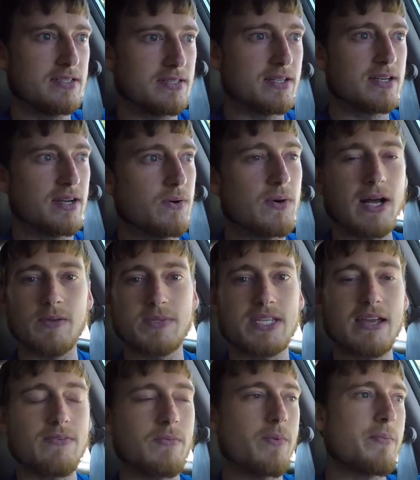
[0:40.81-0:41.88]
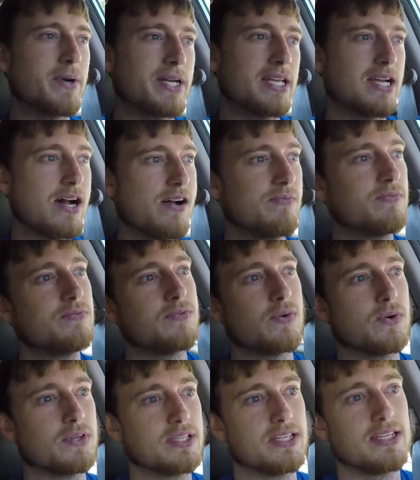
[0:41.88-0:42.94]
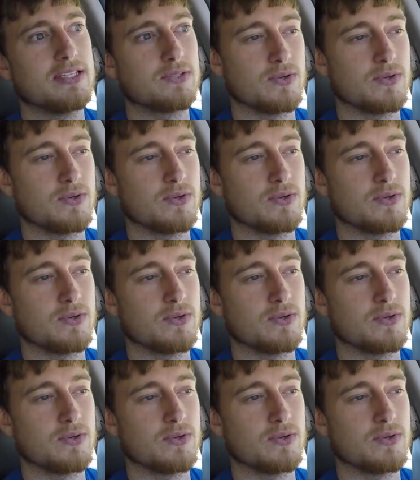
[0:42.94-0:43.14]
you know, while I'm saving my money up for the